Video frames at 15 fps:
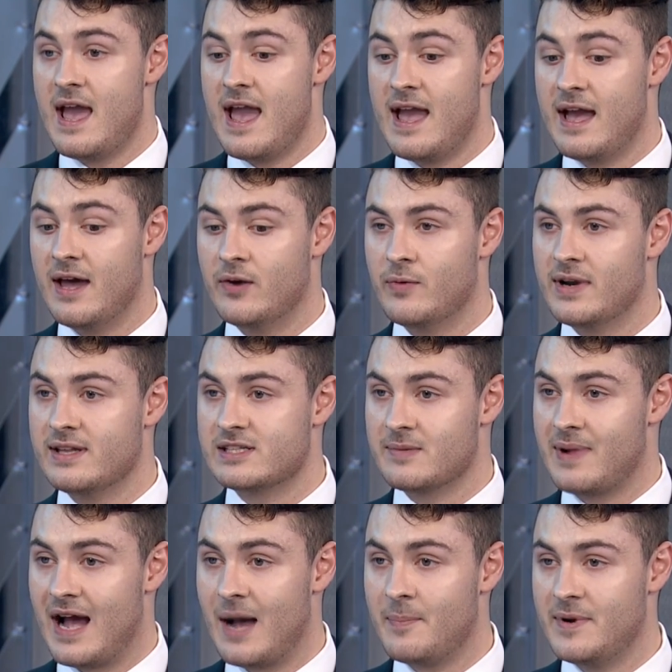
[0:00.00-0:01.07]
And what ends
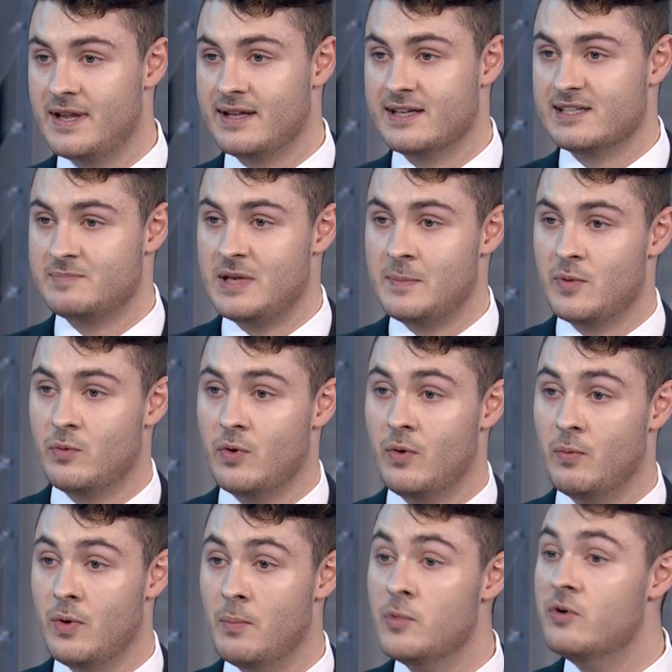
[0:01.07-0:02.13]
up happening is people
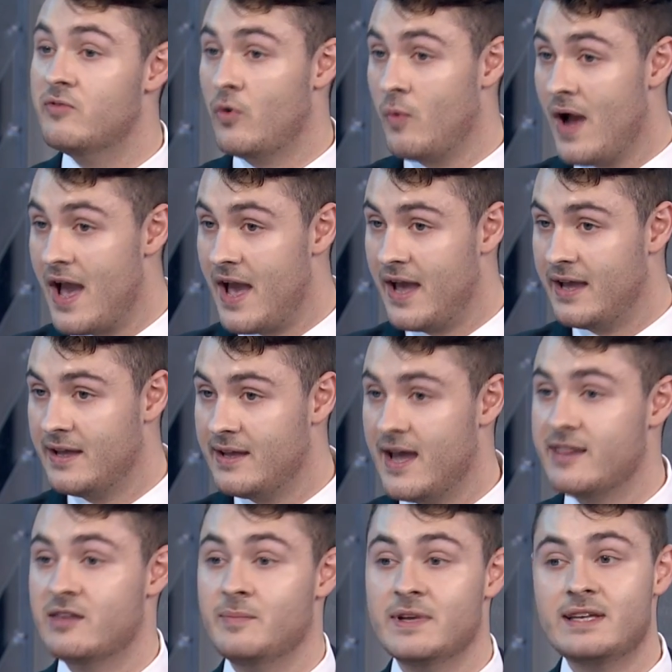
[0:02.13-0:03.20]
will move away
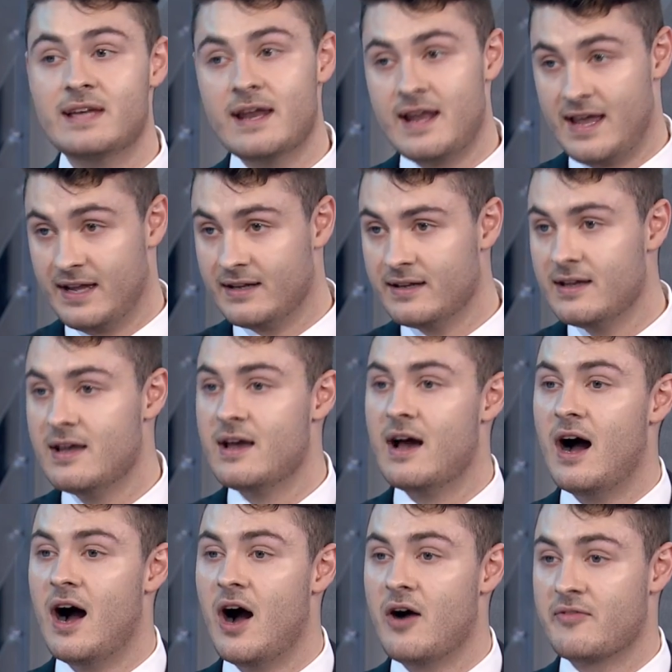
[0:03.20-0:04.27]
at the beginning
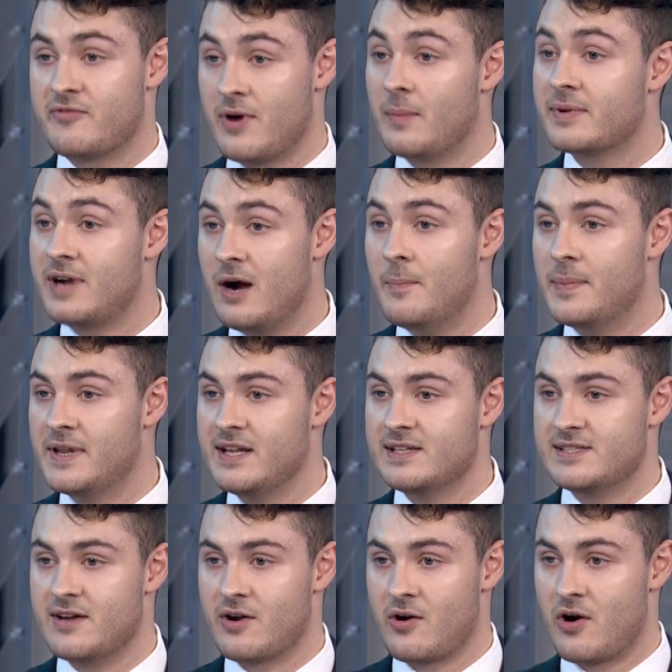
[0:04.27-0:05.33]
from
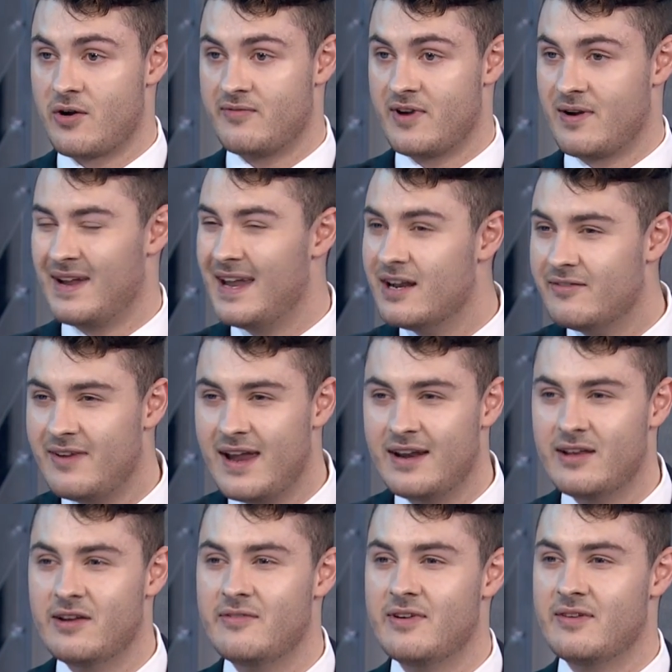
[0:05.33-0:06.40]
companies that are very
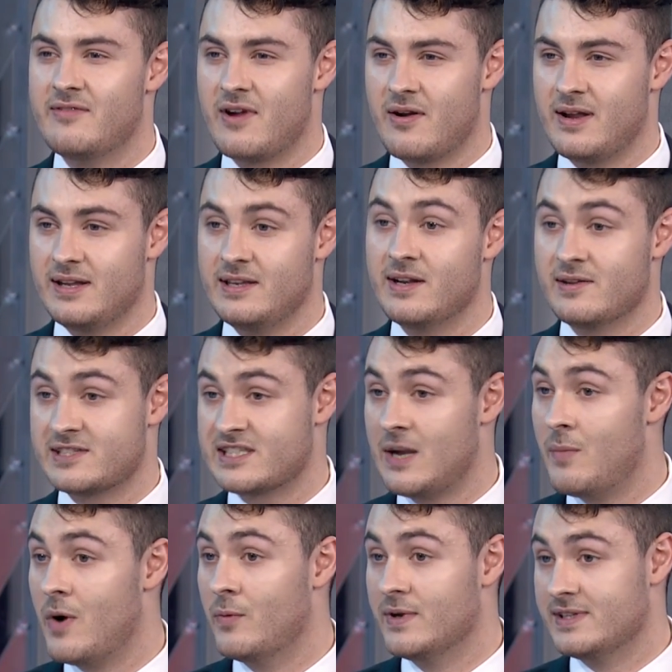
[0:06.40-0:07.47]
innovative and very, you know,
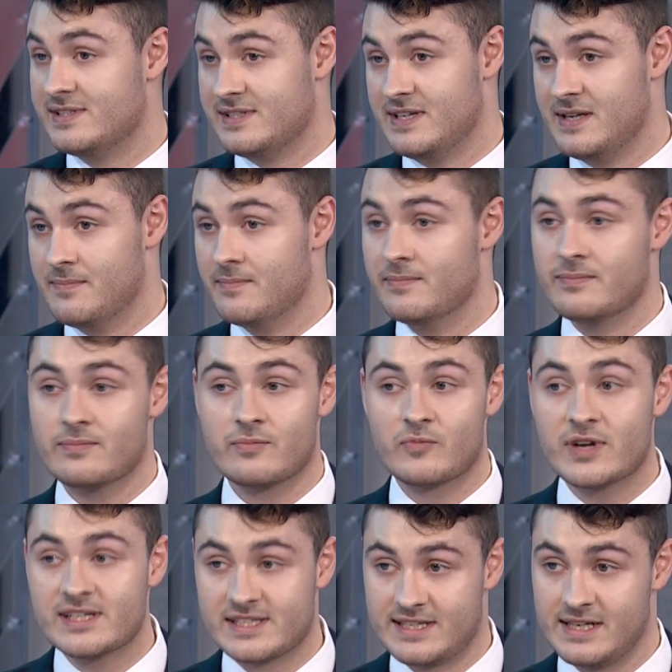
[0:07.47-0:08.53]
somewhat would seem
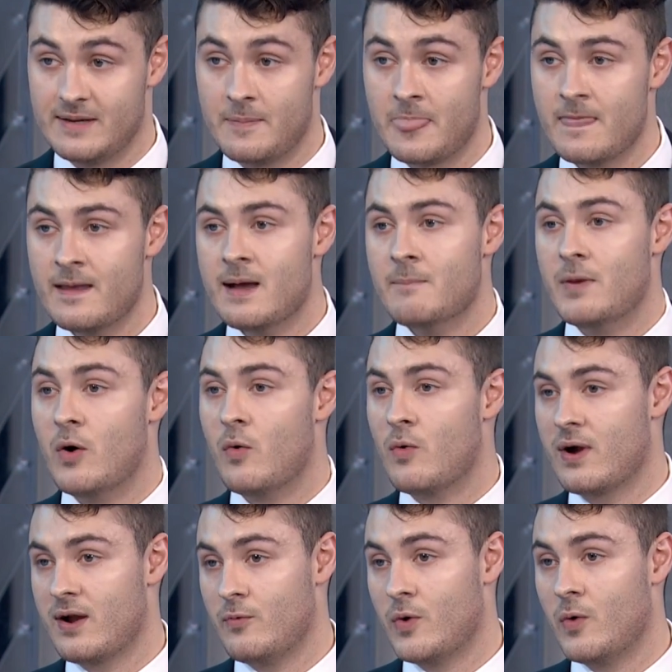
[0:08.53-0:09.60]
risky. But
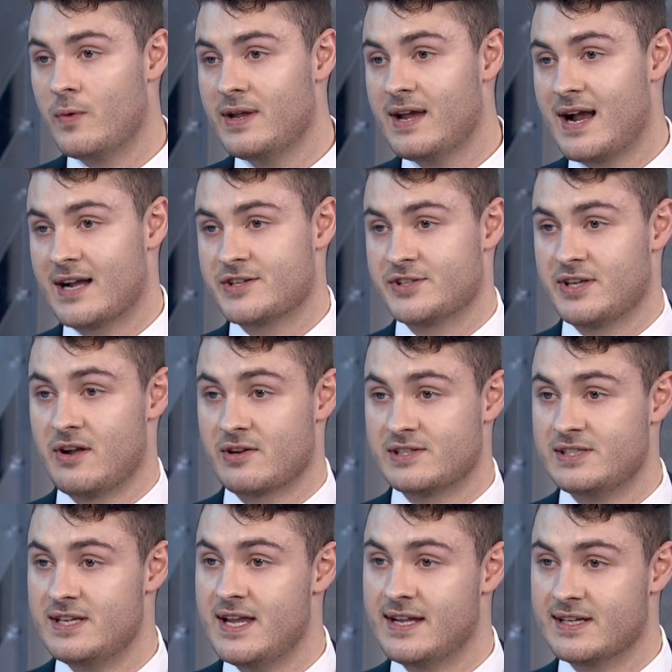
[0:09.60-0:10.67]
what we actually are
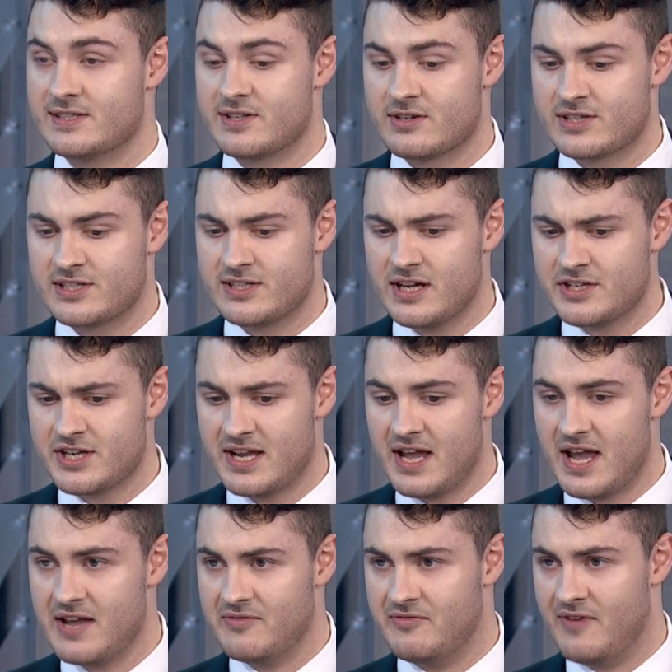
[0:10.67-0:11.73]
seeing is there's such
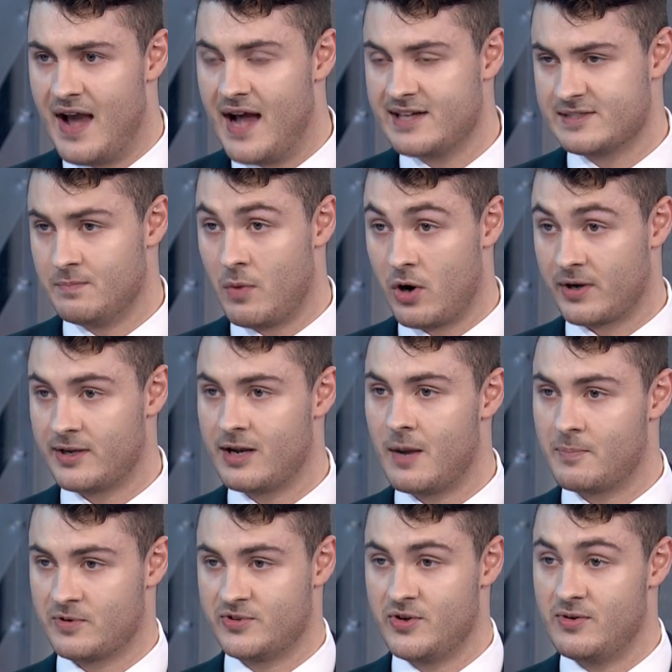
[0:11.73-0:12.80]
a vast market
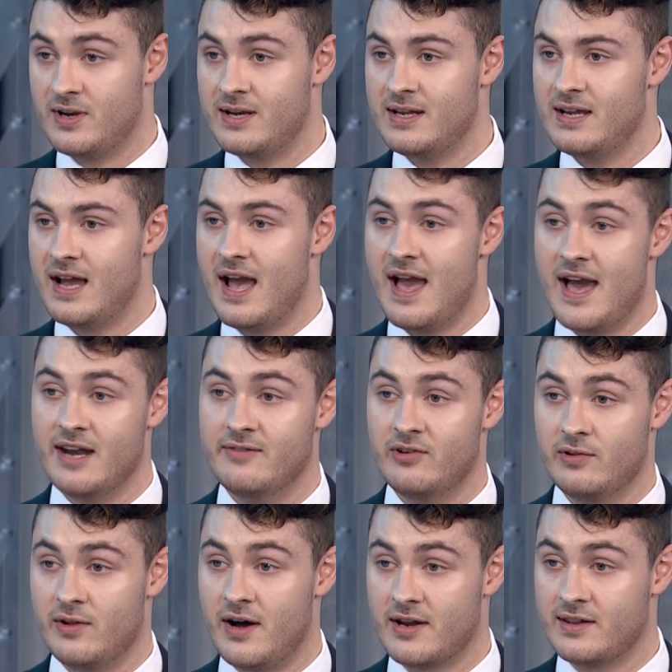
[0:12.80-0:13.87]
opportunity ahead of a
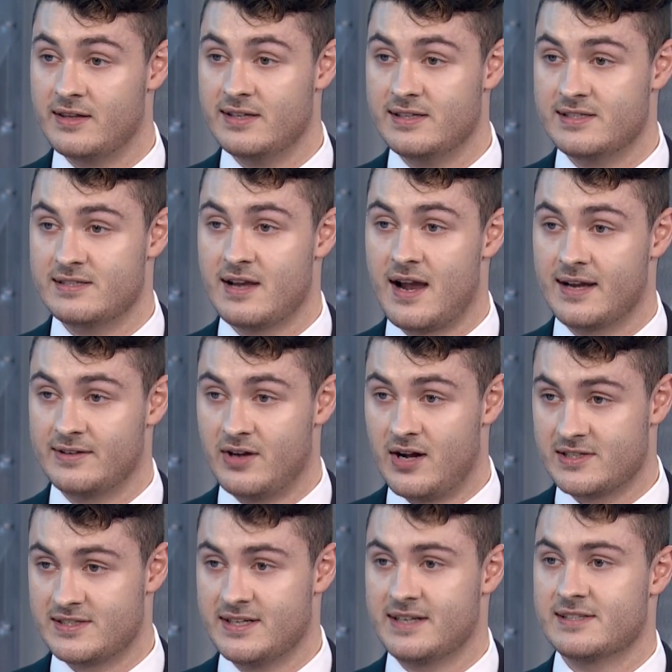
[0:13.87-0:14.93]
lot of these
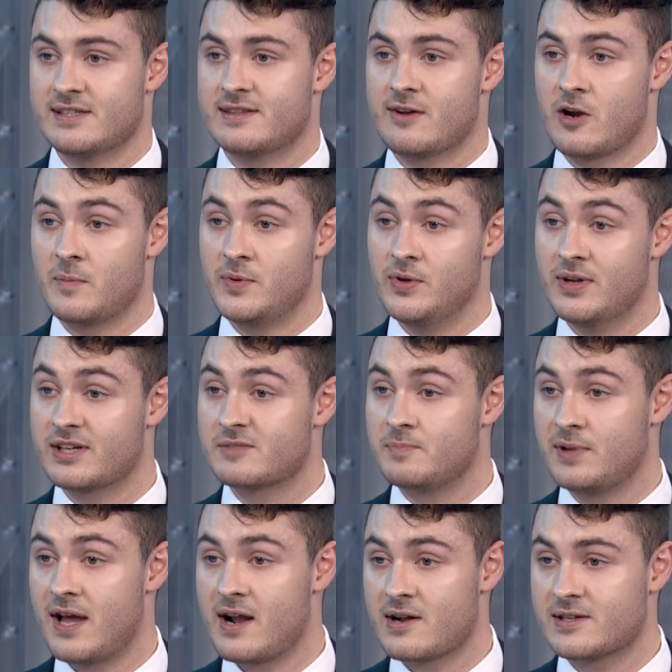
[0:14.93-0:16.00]
diagnostics and therapeutics
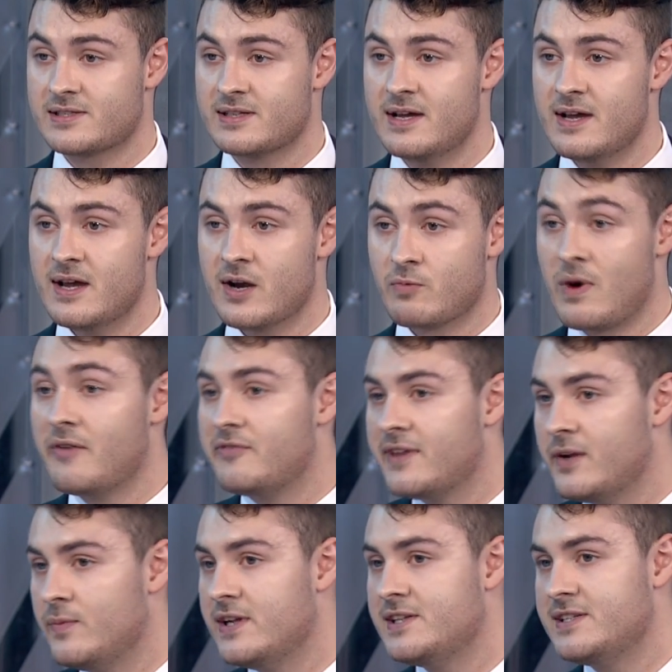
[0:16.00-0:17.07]
players.
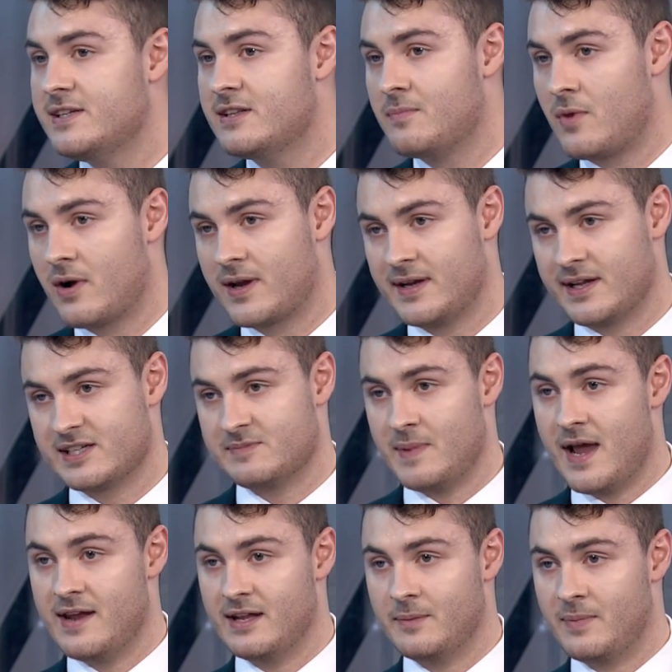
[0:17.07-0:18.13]
Roughly, we see the market
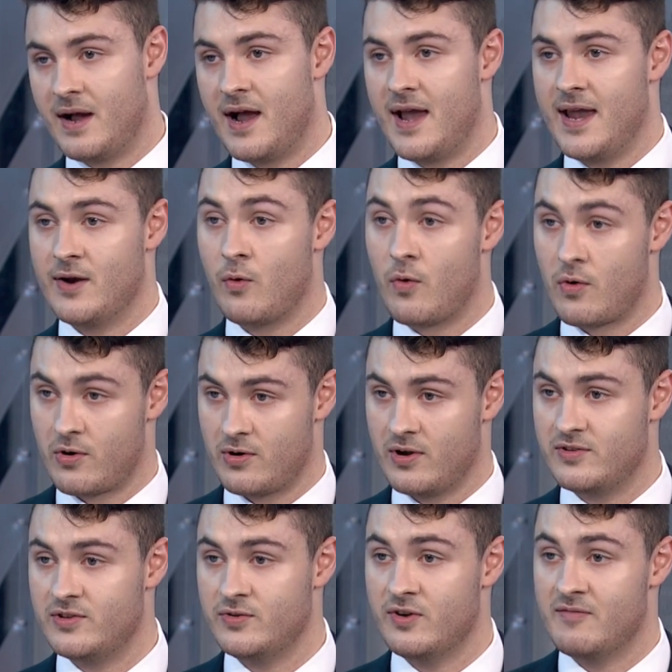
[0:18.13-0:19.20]
expanding by an order or
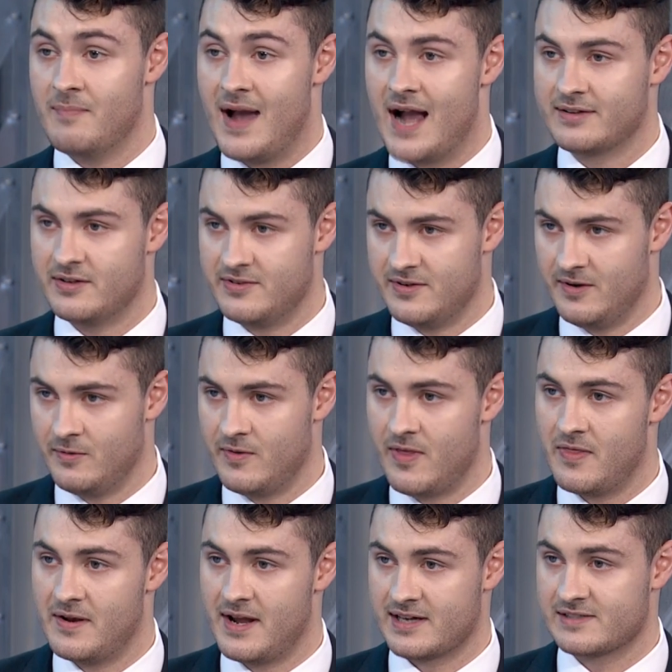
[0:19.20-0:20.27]
two of magnitude
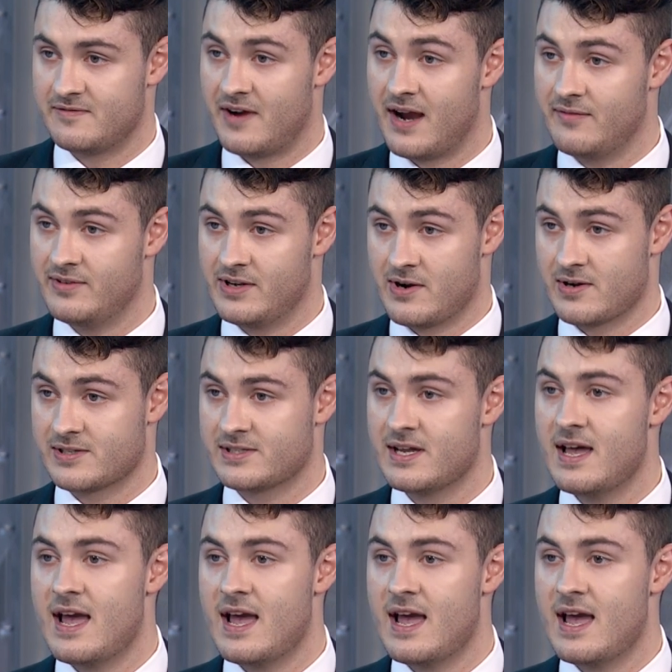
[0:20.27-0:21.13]
within the next 5 years.